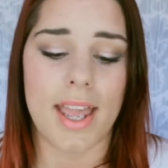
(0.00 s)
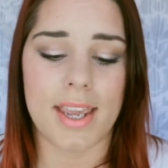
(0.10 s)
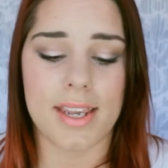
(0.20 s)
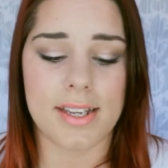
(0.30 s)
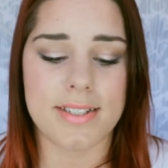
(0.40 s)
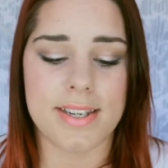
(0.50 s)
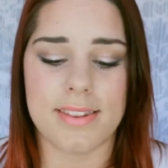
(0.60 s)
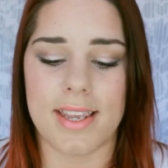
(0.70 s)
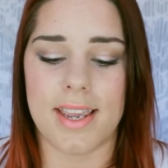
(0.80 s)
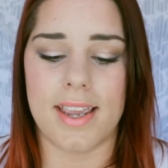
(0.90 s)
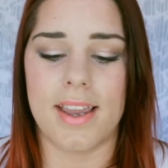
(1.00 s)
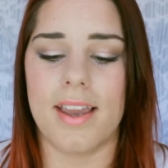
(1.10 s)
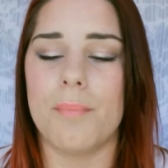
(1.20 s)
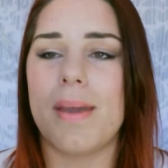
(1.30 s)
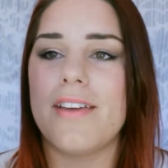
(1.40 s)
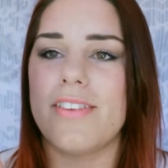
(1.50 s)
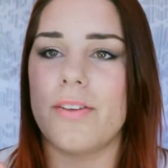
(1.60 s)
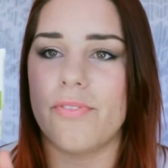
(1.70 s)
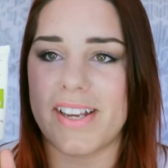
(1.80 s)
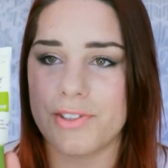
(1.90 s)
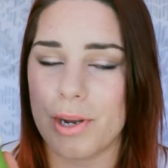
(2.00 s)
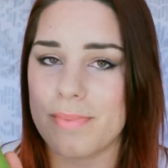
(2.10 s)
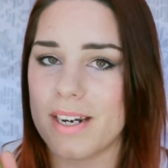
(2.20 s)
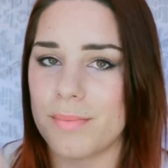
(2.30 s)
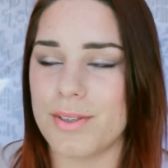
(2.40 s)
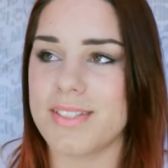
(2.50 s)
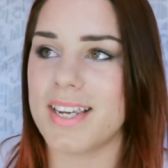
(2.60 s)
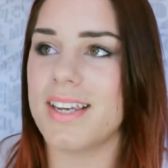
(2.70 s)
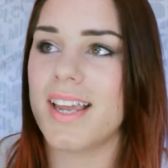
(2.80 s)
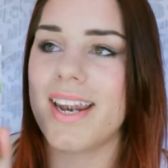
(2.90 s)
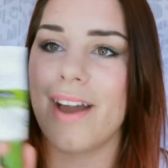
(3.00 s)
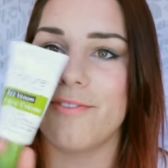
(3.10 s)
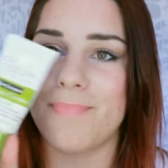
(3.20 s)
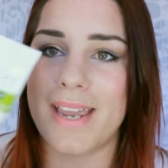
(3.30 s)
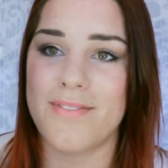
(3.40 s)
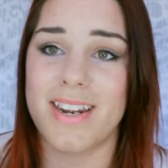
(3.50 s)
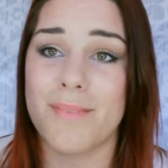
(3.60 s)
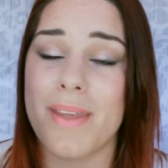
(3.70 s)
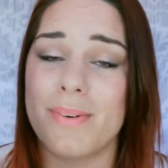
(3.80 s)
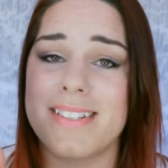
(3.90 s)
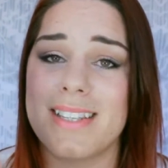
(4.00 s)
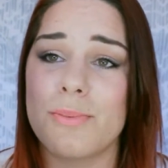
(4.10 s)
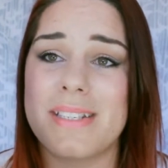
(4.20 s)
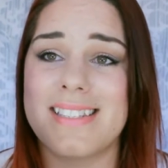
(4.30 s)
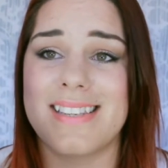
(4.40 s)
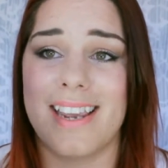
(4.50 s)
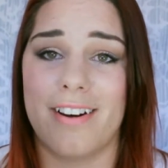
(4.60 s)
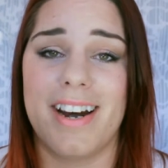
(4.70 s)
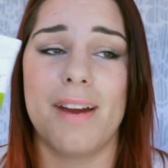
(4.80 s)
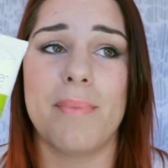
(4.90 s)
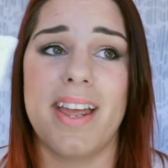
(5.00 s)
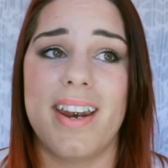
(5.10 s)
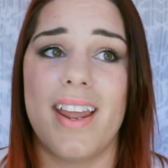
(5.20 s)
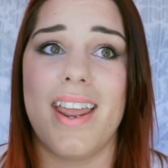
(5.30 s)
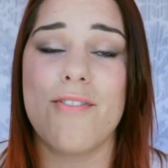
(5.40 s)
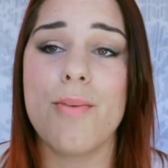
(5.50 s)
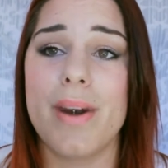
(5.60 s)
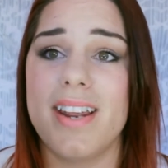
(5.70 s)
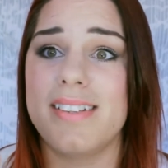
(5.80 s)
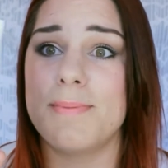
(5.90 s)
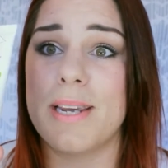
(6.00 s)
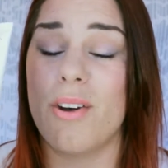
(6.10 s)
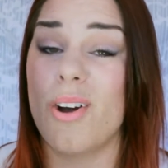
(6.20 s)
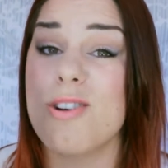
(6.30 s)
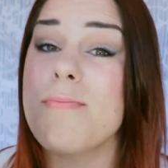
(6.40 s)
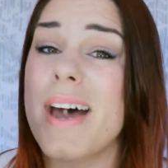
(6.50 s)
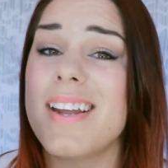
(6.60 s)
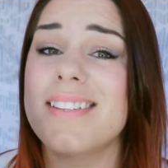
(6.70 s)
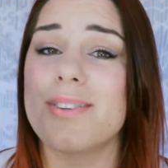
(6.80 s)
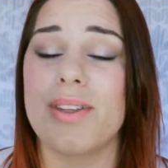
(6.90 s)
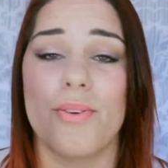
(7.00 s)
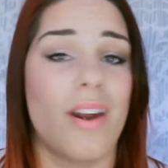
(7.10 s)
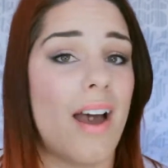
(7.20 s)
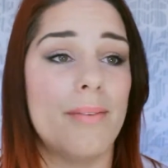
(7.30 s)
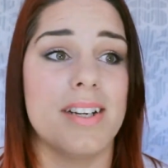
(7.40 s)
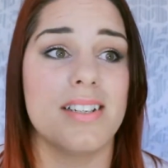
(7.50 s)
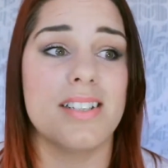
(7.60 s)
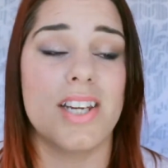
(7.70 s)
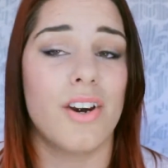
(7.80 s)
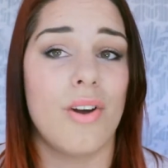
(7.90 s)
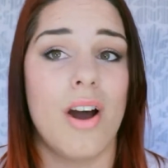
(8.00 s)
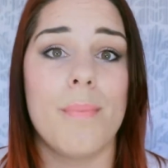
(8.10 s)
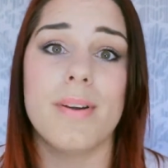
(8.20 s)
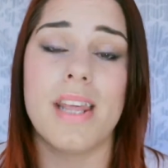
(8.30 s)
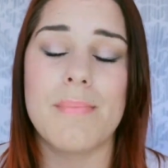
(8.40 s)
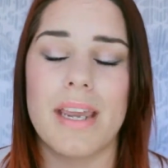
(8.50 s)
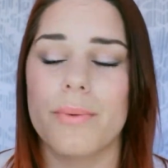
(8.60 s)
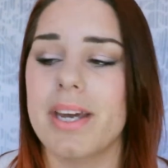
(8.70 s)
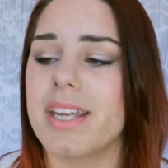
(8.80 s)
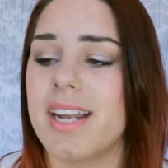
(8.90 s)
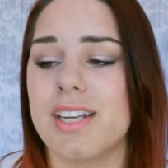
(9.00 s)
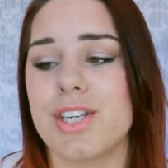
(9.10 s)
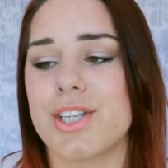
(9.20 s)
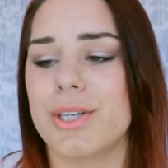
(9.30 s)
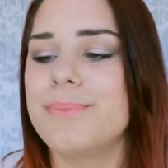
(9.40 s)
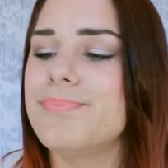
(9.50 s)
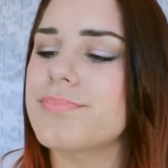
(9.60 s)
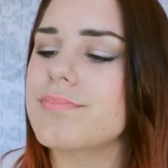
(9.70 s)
and the Bee Venom face cream that I'm using, now Bee Venom, that was a little bit scary, but everybody's been going on about it, so I thought I would, you know, hop on that bandwagon as you do.